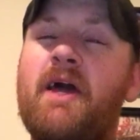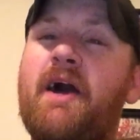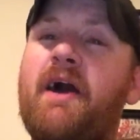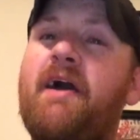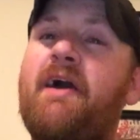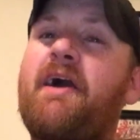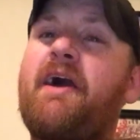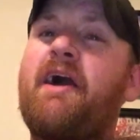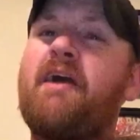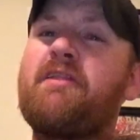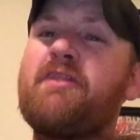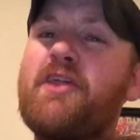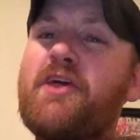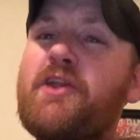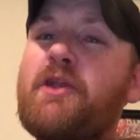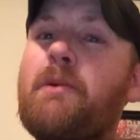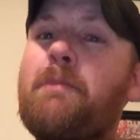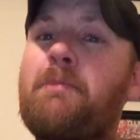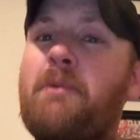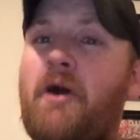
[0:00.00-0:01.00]
Uh, a
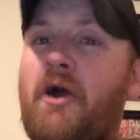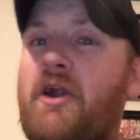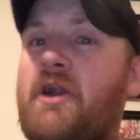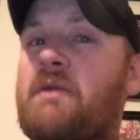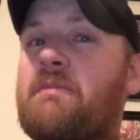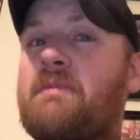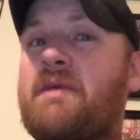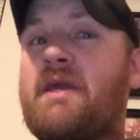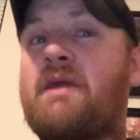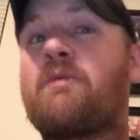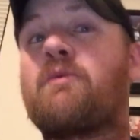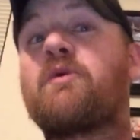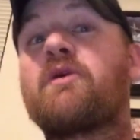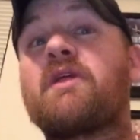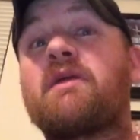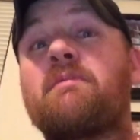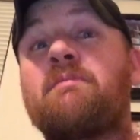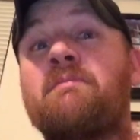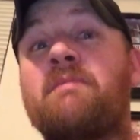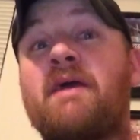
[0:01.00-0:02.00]
little part of me
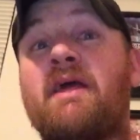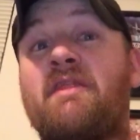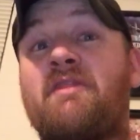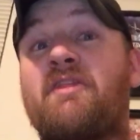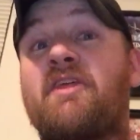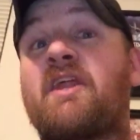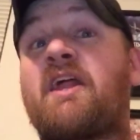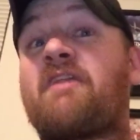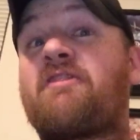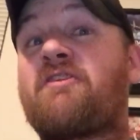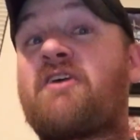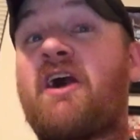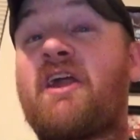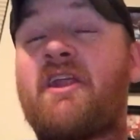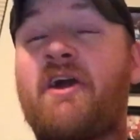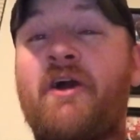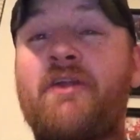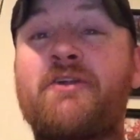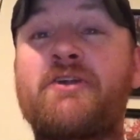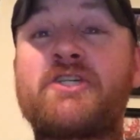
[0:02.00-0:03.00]
will admit that I
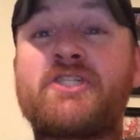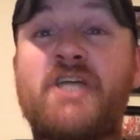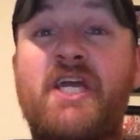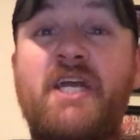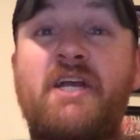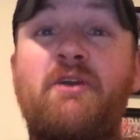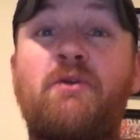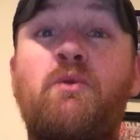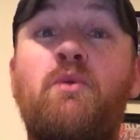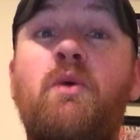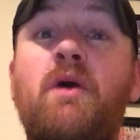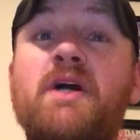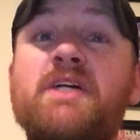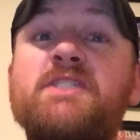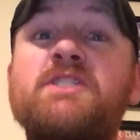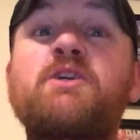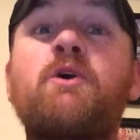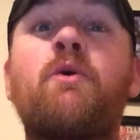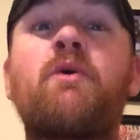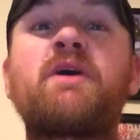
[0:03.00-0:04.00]
thought Undertaker
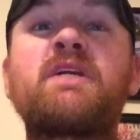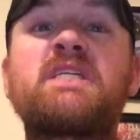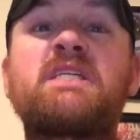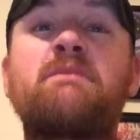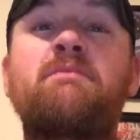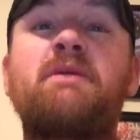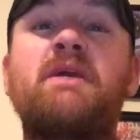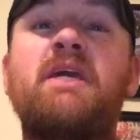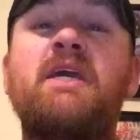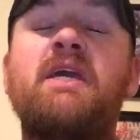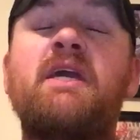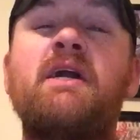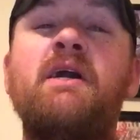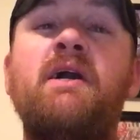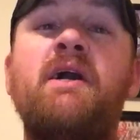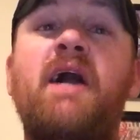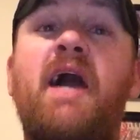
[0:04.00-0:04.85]
was going to be